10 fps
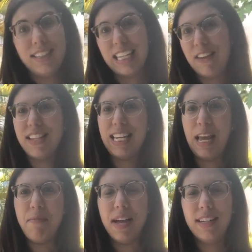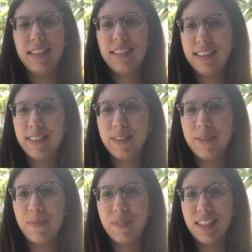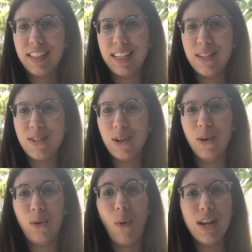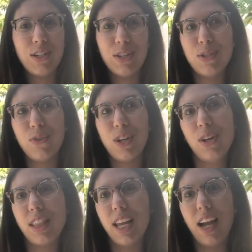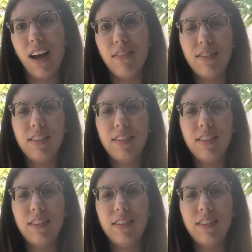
give it to him. And so questions for you to think of.